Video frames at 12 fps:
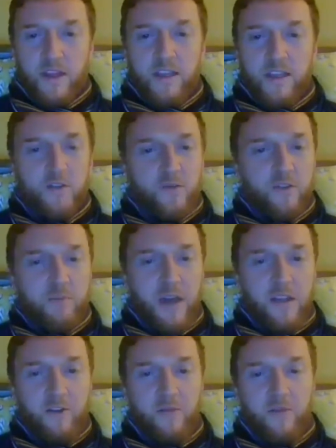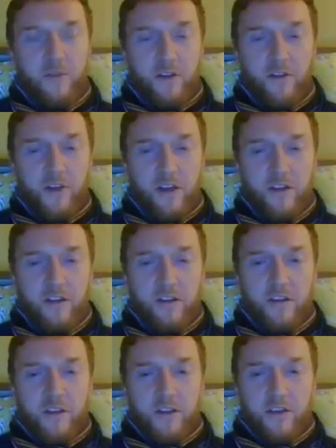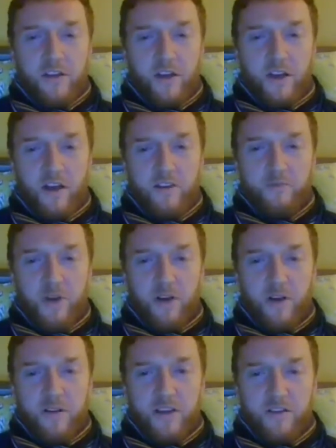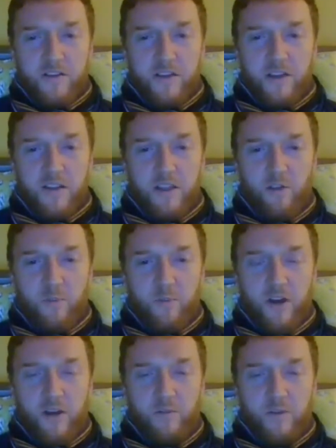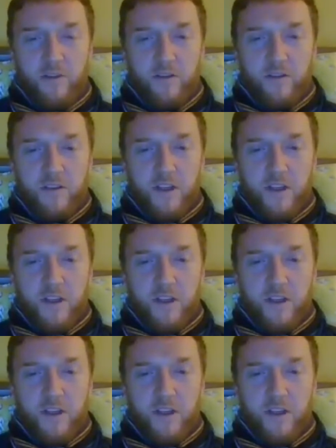He saw the men who followed her, the cars parked outside their apartment,